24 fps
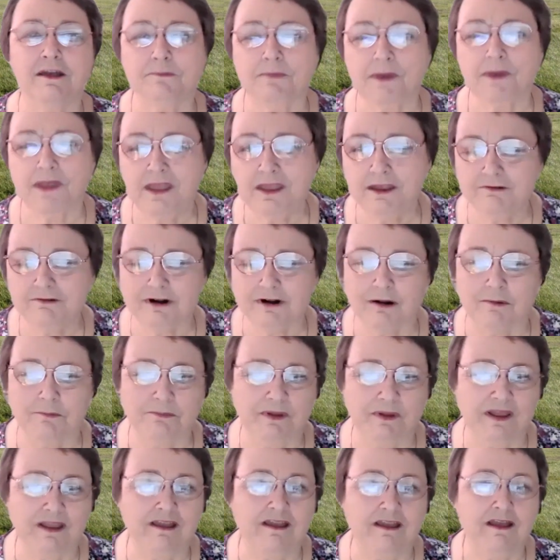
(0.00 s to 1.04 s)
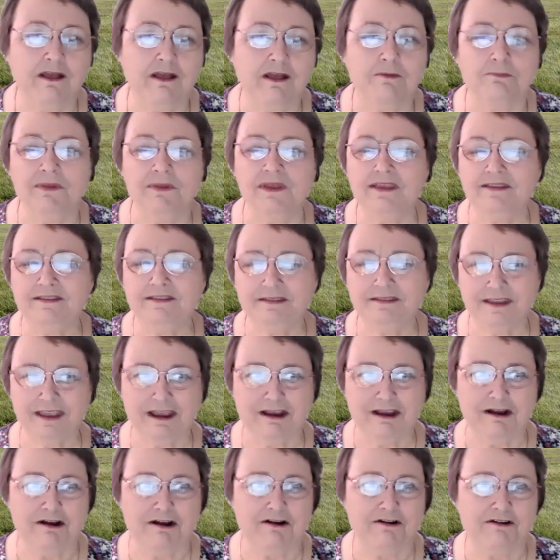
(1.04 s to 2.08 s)
be grumpy, be
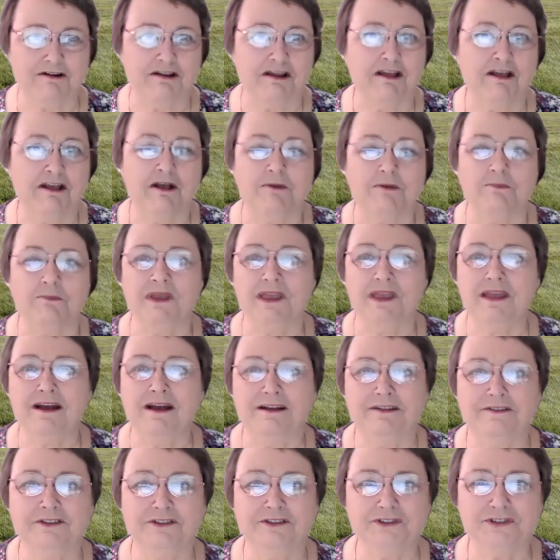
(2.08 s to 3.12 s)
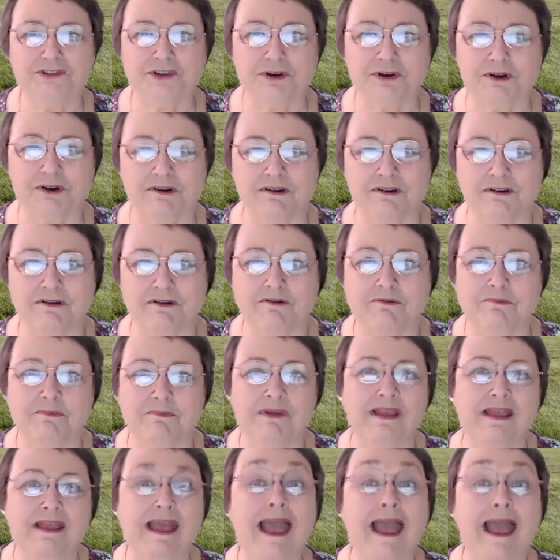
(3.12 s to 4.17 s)
scared, be uncertain,
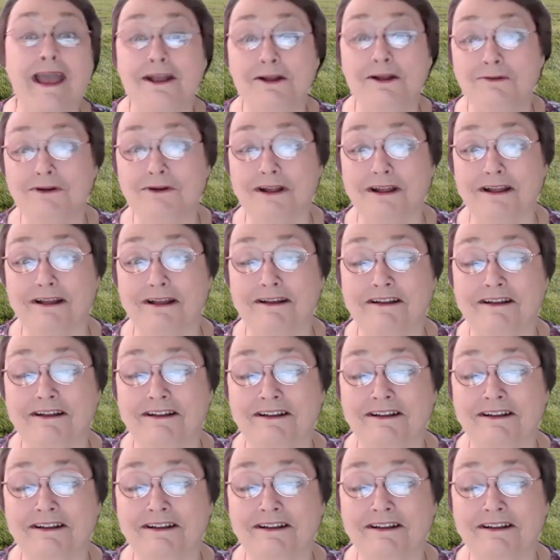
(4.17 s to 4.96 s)
be angry.